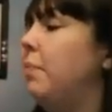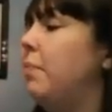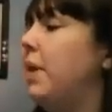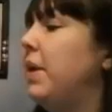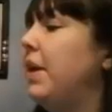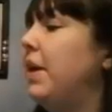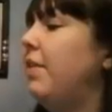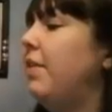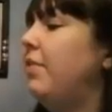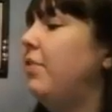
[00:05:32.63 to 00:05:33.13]

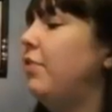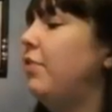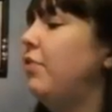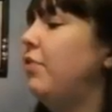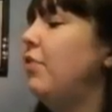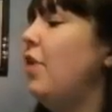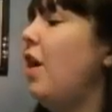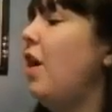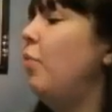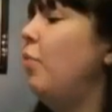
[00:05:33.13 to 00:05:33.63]
because
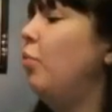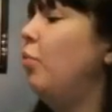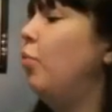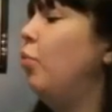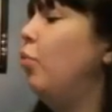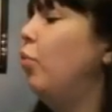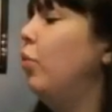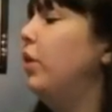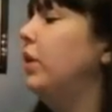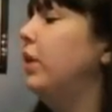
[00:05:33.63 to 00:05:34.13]
there's
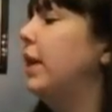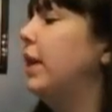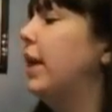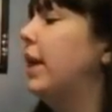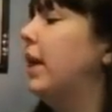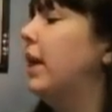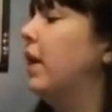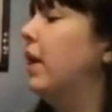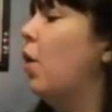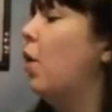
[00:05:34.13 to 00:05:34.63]
not
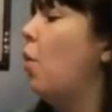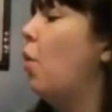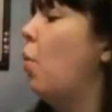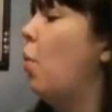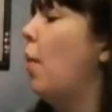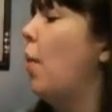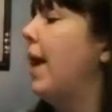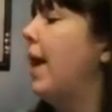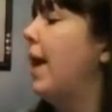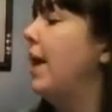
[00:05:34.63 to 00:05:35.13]
really a
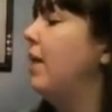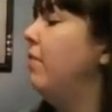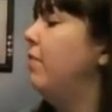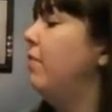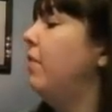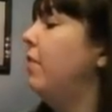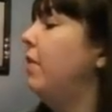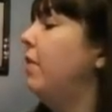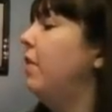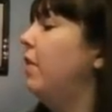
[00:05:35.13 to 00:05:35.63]

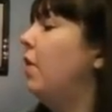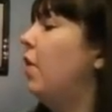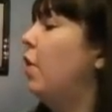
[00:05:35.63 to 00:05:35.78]
wave